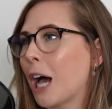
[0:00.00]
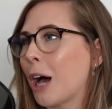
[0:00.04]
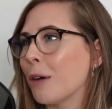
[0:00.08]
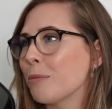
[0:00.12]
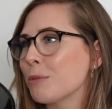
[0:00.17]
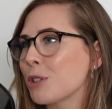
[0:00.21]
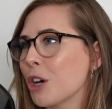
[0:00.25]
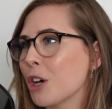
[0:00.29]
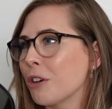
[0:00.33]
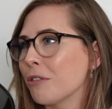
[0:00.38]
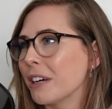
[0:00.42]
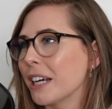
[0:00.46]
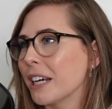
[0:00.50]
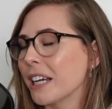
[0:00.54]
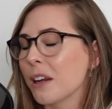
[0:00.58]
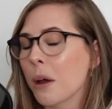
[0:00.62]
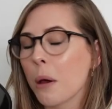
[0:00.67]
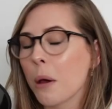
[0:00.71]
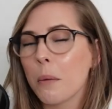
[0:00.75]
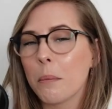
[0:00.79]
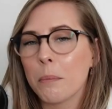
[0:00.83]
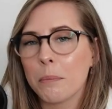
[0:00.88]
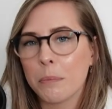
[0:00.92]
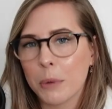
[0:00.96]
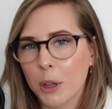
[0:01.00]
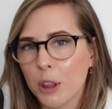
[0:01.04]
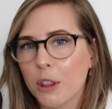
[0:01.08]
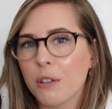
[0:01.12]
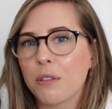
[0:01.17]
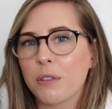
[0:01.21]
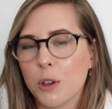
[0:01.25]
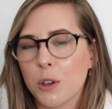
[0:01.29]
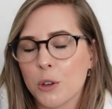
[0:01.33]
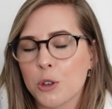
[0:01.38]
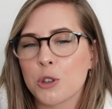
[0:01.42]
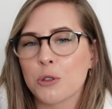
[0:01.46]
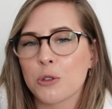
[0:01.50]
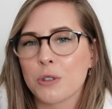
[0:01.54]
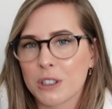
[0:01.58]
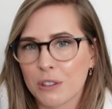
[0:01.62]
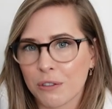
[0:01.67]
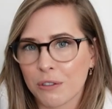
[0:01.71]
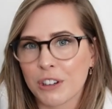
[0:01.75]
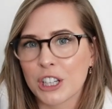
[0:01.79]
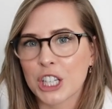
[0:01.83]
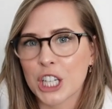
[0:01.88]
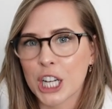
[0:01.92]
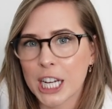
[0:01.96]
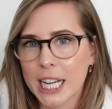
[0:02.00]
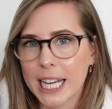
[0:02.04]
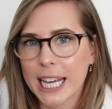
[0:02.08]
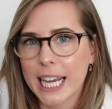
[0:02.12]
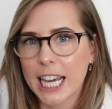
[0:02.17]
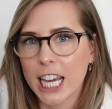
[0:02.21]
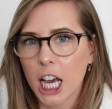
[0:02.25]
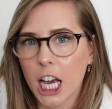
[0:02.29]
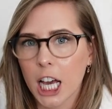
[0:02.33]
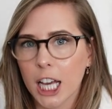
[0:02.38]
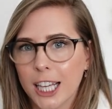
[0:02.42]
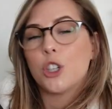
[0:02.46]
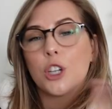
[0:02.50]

I'm sorry, but the future is officially here.